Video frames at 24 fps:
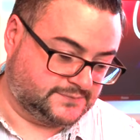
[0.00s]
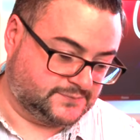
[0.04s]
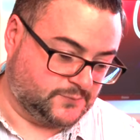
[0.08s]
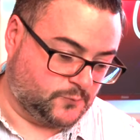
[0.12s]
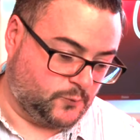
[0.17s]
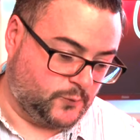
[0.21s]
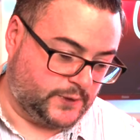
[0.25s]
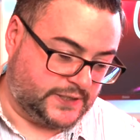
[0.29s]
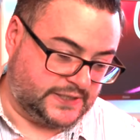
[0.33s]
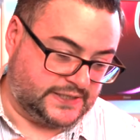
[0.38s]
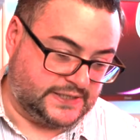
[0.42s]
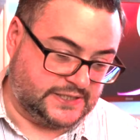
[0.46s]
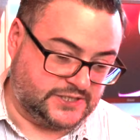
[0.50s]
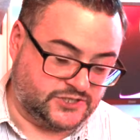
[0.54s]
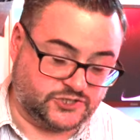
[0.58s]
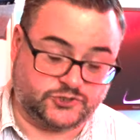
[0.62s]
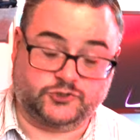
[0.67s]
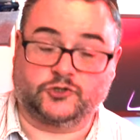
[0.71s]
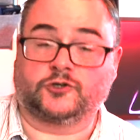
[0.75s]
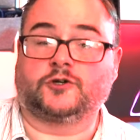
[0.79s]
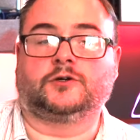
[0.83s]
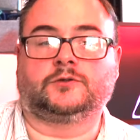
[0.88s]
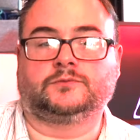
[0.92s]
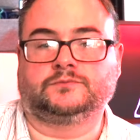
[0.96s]
we
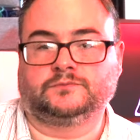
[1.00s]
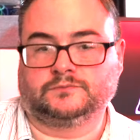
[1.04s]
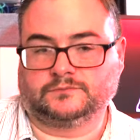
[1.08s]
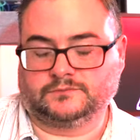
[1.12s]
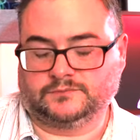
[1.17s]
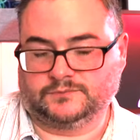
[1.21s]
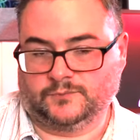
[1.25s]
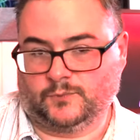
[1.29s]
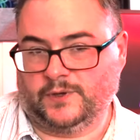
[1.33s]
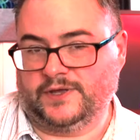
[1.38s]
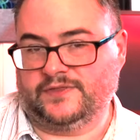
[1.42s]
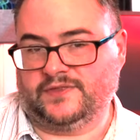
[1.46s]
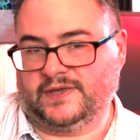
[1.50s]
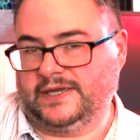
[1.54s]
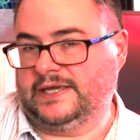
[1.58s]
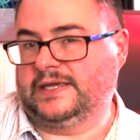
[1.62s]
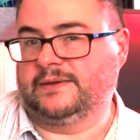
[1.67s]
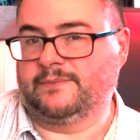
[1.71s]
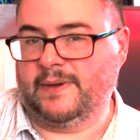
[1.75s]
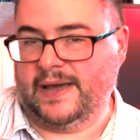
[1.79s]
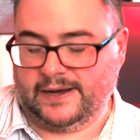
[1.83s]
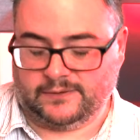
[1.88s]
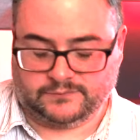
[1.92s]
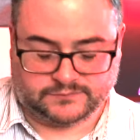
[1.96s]
struggle with
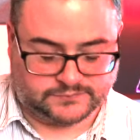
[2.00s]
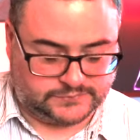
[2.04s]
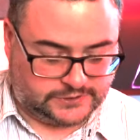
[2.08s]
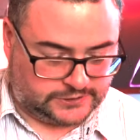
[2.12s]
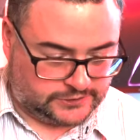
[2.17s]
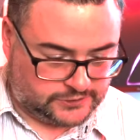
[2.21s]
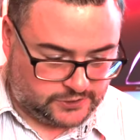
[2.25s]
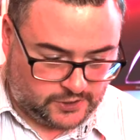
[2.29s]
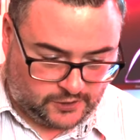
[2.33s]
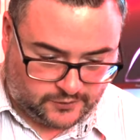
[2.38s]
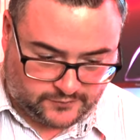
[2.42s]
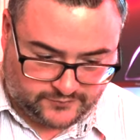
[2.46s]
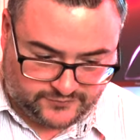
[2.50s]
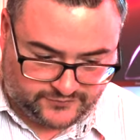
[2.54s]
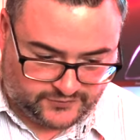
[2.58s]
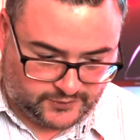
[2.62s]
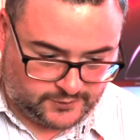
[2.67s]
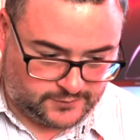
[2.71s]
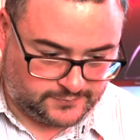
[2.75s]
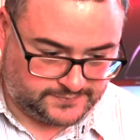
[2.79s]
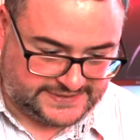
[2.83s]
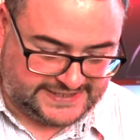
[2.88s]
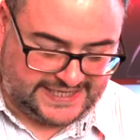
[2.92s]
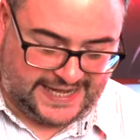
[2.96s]
email and long
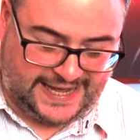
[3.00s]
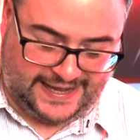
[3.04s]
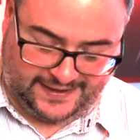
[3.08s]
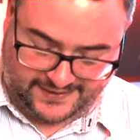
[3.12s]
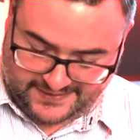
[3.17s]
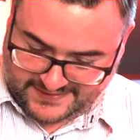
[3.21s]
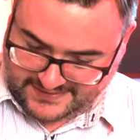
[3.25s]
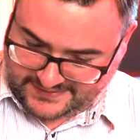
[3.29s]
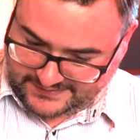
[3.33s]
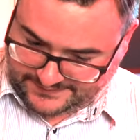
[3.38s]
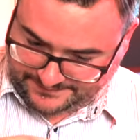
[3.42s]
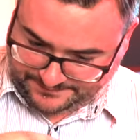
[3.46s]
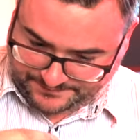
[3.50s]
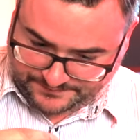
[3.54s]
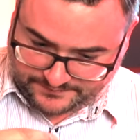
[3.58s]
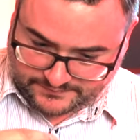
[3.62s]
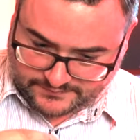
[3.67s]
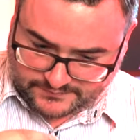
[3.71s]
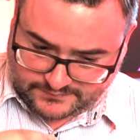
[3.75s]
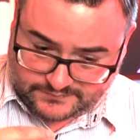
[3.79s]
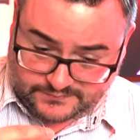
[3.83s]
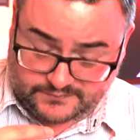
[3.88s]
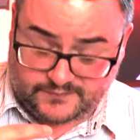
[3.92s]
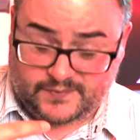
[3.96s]
form text.
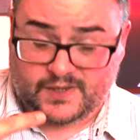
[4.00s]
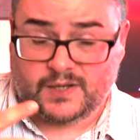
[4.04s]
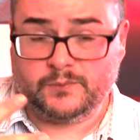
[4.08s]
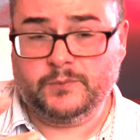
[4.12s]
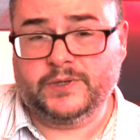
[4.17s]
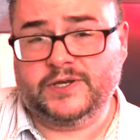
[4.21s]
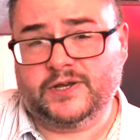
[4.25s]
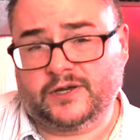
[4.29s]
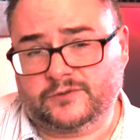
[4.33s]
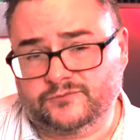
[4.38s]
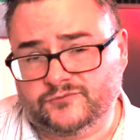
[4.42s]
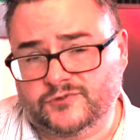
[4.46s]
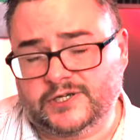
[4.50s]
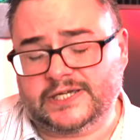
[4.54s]
We don't